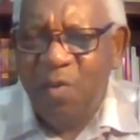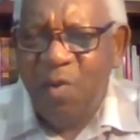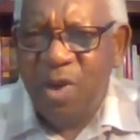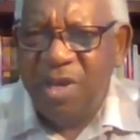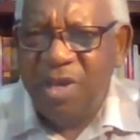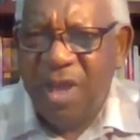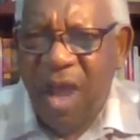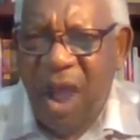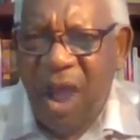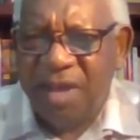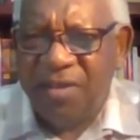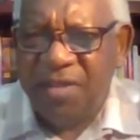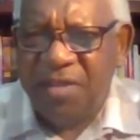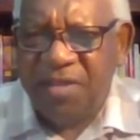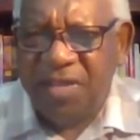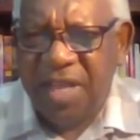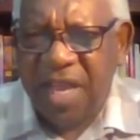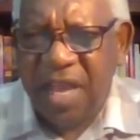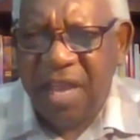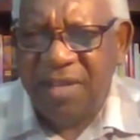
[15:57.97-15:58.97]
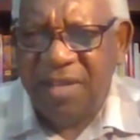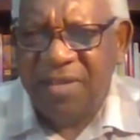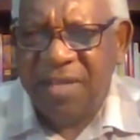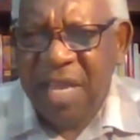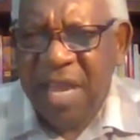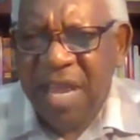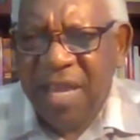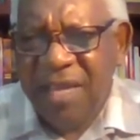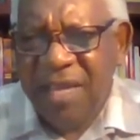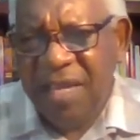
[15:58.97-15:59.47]
what god says
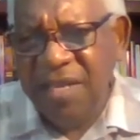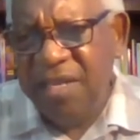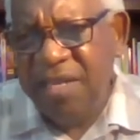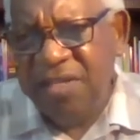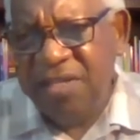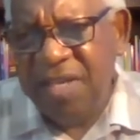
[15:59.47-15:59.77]
that he